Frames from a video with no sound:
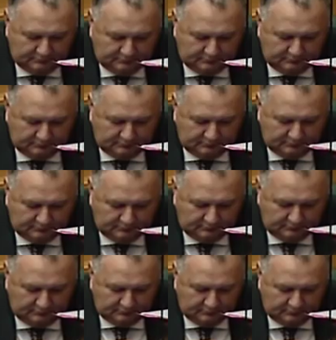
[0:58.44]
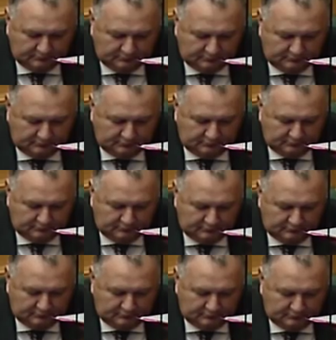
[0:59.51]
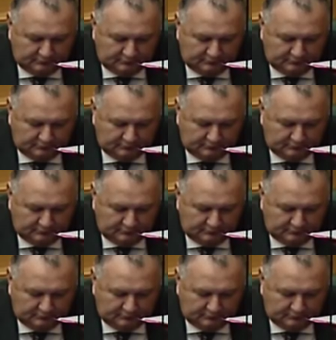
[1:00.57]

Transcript: This person isn't speaking.